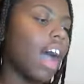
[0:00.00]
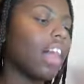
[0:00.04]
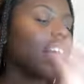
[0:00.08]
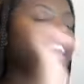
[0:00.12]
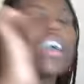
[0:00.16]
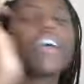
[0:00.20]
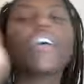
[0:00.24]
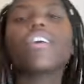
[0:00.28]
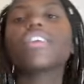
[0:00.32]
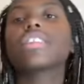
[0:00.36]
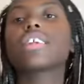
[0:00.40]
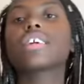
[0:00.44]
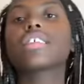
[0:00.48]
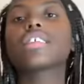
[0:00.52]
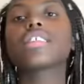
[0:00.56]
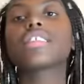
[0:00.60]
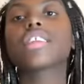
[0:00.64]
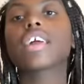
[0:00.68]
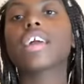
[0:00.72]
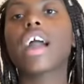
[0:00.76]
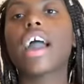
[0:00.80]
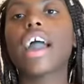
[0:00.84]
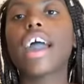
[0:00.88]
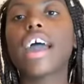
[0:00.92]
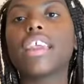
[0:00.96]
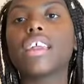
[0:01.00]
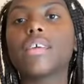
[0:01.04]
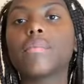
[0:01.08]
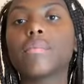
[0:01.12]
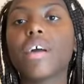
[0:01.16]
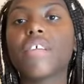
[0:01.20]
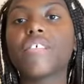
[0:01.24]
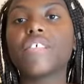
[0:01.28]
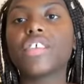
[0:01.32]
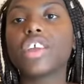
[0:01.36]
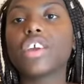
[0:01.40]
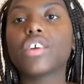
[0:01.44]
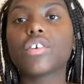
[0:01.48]
I like how I say this, like I edit my
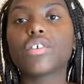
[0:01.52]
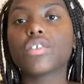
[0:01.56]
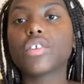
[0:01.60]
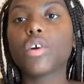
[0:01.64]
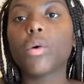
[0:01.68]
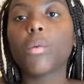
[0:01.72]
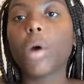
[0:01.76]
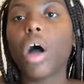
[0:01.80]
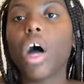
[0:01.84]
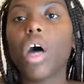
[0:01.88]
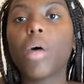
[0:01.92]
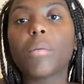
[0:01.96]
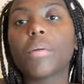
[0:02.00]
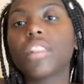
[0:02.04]
videos so well,